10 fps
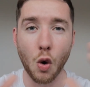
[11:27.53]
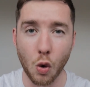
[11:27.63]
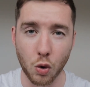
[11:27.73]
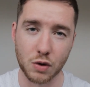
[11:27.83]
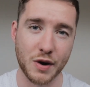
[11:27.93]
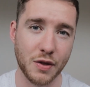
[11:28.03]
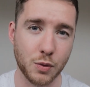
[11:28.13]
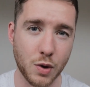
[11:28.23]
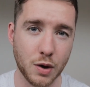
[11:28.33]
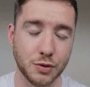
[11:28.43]
all around the
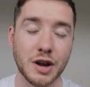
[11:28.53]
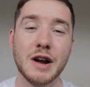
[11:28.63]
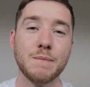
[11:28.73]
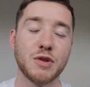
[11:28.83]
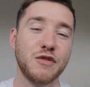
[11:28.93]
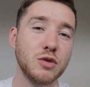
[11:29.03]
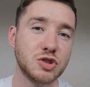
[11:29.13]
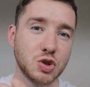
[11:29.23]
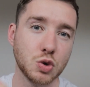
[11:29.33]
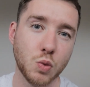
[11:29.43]
world. The
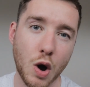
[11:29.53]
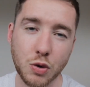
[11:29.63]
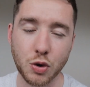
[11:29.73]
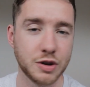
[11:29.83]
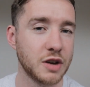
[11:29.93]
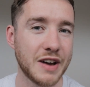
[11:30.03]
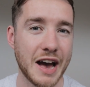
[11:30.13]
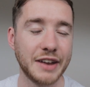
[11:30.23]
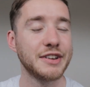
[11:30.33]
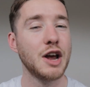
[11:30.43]
FTSE All World, on the other
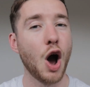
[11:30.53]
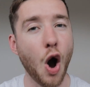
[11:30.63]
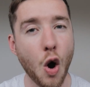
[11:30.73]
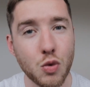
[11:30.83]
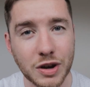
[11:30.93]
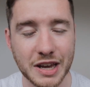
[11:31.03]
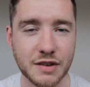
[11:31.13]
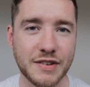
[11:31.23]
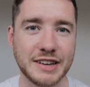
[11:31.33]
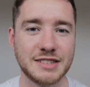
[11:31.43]
hand, only
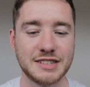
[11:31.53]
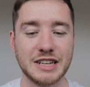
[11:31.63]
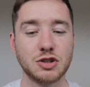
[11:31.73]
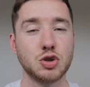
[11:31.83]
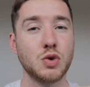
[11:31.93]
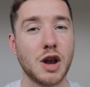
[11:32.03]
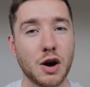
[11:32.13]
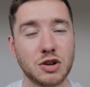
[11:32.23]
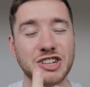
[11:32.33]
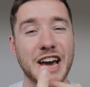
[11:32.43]
invests into
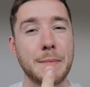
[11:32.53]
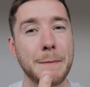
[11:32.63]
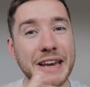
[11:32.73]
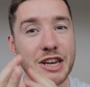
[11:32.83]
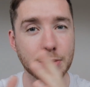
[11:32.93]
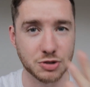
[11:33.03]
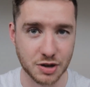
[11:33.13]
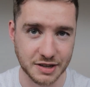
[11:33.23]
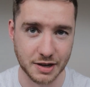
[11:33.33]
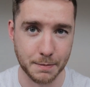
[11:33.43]
large and medium
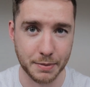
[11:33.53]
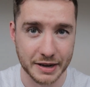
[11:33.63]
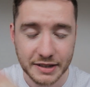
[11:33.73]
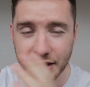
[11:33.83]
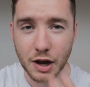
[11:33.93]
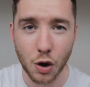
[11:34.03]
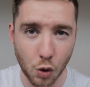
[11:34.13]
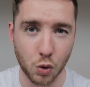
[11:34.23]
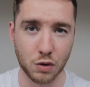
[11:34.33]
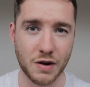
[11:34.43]
sized companies
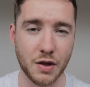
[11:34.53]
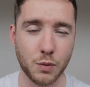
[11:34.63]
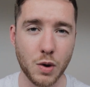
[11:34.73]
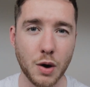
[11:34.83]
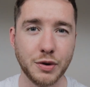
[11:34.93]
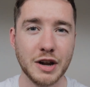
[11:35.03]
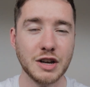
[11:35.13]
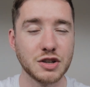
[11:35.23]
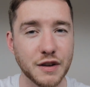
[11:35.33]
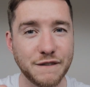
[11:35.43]
all around the world.
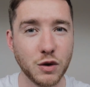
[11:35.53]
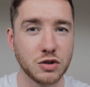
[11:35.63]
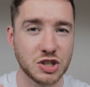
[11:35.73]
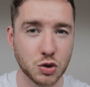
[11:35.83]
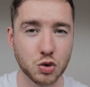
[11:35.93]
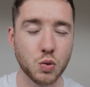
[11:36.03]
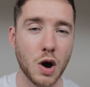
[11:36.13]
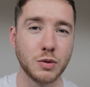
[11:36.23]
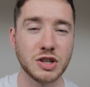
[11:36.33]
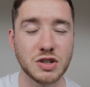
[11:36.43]
So the FTSE All
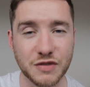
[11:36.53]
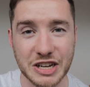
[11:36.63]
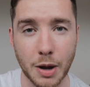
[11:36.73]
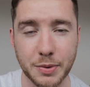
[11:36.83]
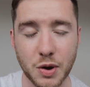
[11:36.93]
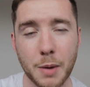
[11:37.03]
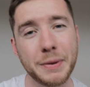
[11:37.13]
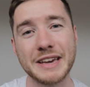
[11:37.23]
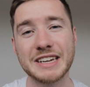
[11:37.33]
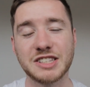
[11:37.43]
World
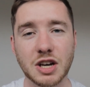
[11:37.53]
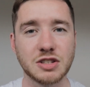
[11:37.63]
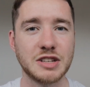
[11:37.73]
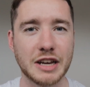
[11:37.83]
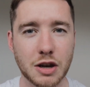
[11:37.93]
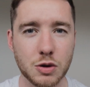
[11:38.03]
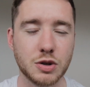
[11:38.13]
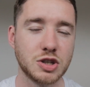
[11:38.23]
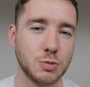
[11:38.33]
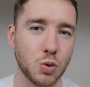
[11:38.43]
VWRP doesn't
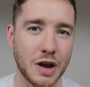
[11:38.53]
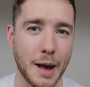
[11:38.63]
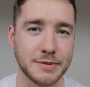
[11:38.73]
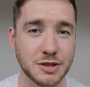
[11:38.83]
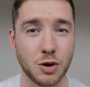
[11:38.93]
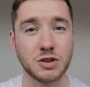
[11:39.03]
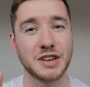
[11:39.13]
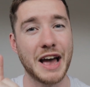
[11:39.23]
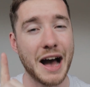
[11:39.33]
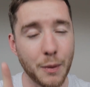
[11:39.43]
include small cap stocks.
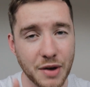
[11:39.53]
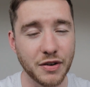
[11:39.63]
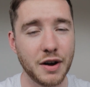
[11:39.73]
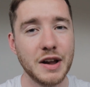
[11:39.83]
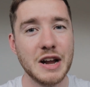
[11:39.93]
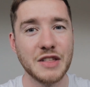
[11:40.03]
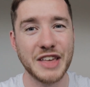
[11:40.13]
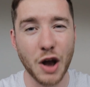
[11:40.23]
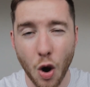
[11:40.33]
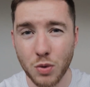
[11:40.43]
However,
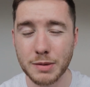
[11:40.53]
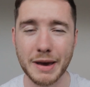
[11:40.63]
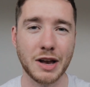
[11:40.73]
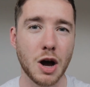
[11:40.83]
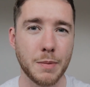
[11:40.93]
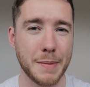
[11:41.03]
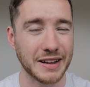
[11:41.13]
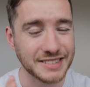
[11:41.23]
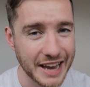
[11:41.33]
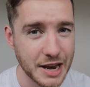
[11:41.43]
they only make up
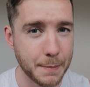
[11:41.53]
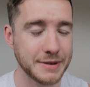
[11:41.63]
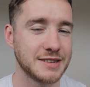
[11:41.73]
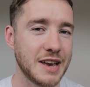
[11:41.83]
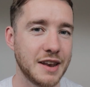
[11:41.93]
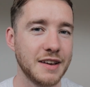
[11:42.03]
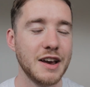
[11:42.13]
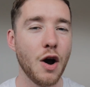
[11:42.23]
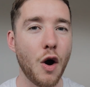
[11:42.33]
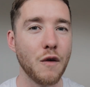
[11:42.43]
about 10%
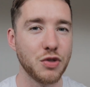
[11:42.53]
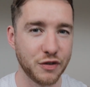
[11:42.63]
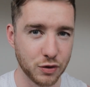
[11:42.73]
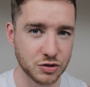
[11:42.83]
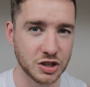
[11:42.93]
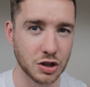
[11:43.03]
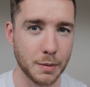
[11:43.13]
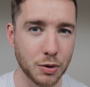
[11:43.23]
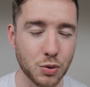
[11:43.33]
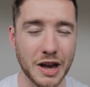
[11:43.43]
of the FTSE
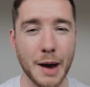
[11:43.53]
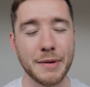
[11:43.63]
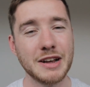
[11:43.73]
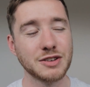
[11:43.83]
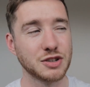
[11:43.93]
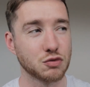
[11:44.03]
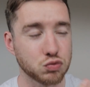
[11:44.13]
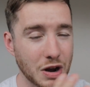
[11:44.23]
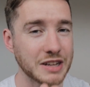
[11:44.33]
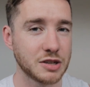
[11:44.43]
Global All Cap, so it's a
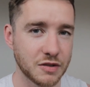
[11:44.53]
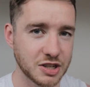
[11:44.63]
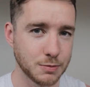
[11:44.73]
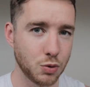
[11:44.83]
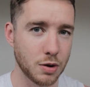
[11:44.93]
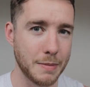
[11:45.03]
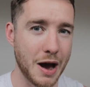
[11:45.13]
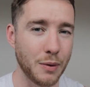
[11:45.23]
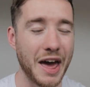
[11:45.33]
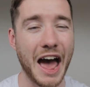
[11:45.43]
relatively small
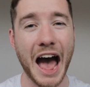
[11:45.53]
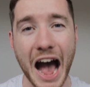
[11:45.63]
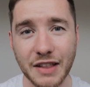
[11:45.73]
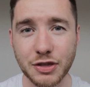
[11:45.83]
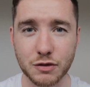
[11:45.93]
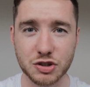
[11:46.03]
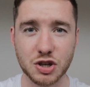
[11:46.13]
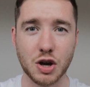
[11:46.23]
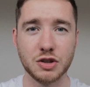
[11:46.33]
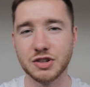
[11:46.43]
amount, and the
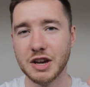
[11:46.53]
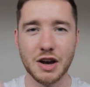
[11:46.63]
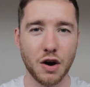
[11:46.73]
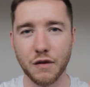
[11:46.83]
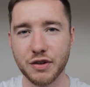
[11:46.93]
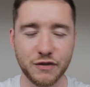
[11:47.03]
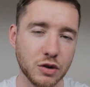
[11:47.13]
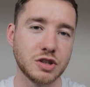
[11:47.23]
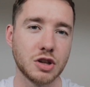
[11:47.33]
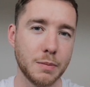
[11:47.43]
returns of the
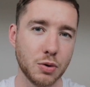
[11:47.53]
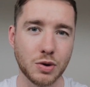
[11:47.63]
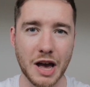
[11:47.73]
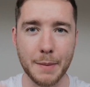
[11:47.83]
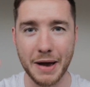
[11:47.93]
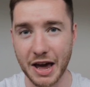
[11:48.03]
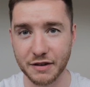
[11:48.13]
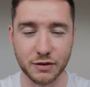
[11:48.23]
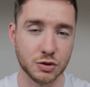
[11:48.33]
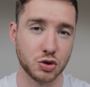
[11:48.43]
FTSE Global All Cap and the
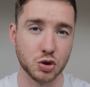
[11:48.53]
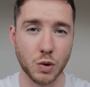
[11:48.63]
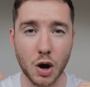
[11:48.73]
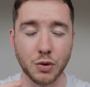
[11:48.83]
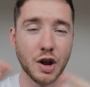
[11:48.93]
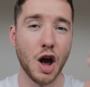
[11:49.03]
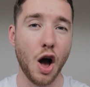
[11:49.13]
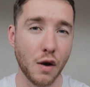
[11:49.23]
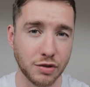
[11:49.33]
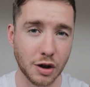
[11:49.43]
FTSE All World
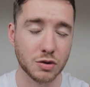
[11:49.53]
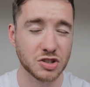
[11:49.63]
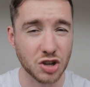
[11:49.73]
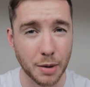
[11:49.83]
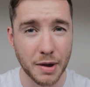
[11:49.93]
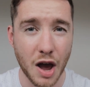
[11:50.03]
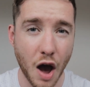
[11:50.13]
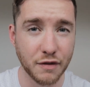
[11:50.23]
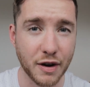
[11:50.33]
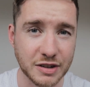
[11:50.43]
over the longer term
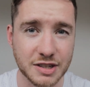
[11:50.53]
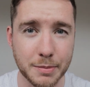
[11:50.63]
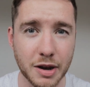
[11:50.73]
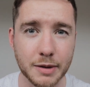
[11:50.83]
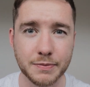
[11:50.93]
are very similar.